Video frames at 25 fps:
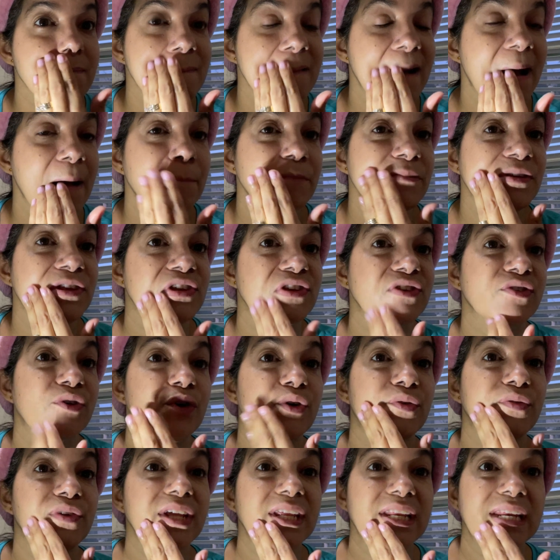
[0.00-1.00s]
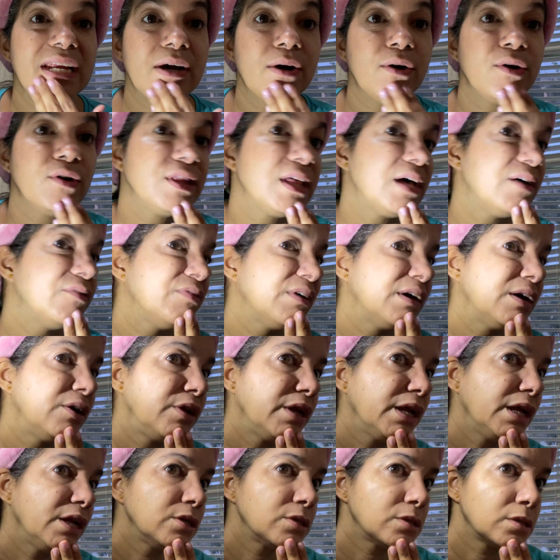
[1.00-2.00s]
absorbing all that
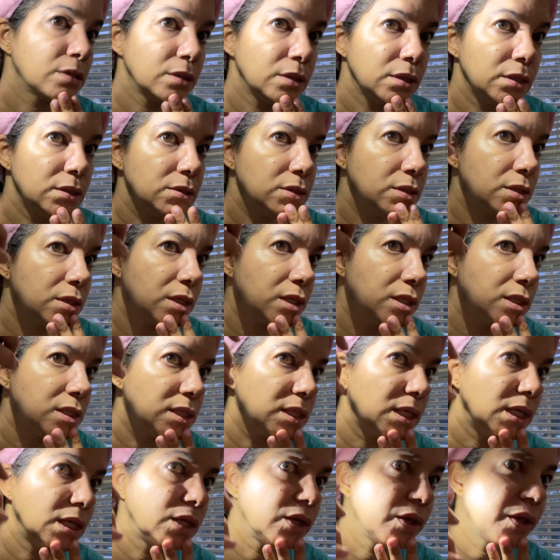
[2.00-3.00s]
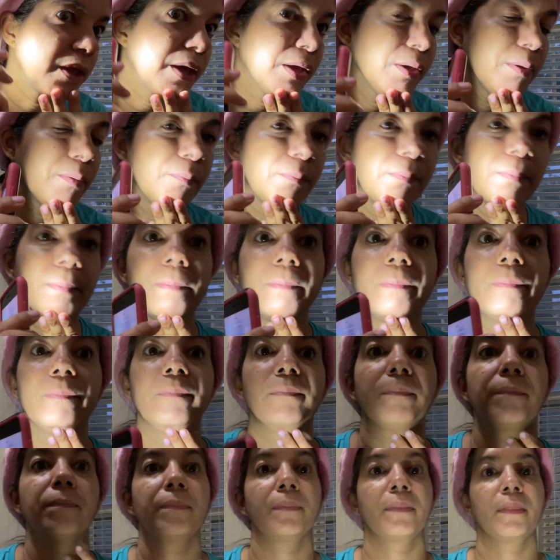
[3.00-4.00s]
foundation, as you can see there.
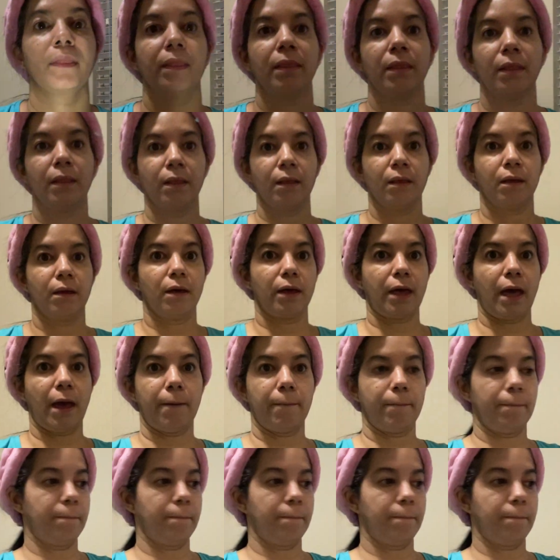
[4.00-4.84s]
Okay,